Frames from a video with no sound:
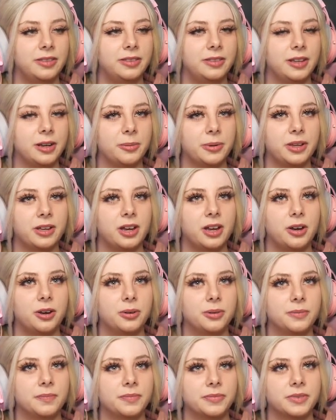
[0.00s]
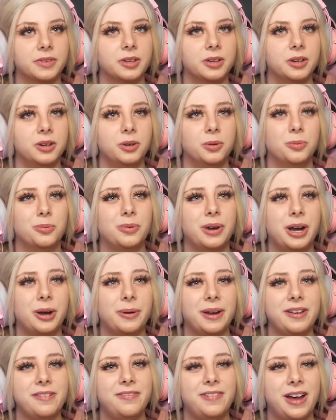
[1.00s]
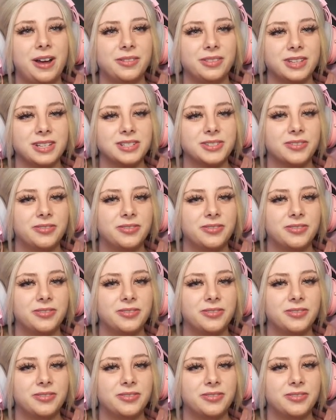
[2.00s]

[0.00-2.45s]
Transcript: There we go. Whoa, I found this